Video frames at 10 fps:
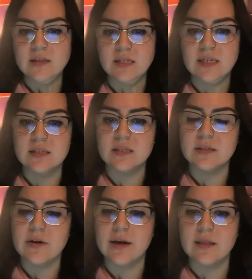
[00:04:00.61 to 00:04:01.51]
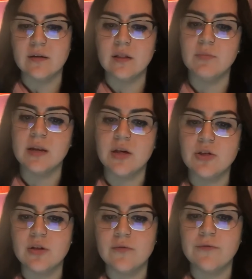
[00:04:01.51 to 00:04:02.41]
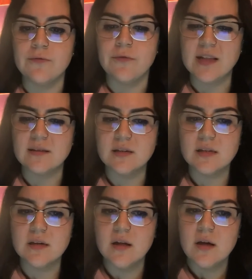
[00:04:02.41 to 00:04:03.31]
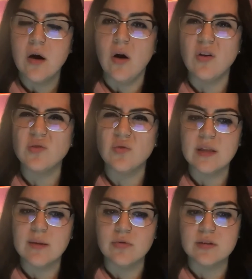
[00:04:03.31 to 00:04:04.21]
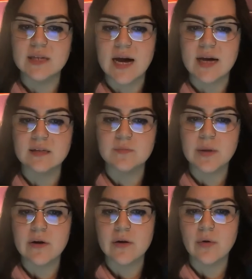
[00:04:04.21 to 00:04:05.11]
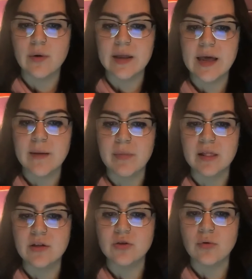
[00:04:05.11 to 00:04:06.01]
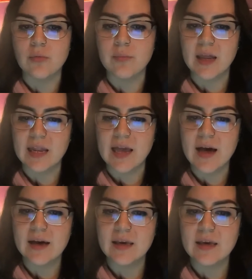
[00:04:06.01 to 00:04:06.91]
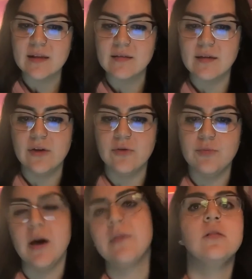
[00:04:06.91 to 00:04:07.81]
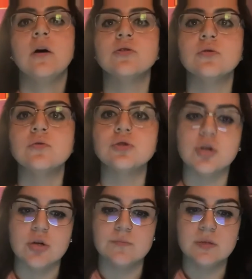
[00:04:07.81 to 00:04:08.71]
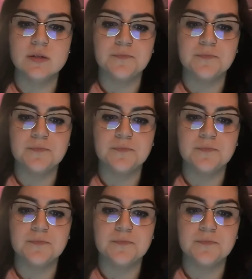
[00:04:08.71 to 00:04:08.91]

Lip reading: excess and desiring the elimination of frenzy, also labeled as paranoid and megalomaniac in psychopathological terms.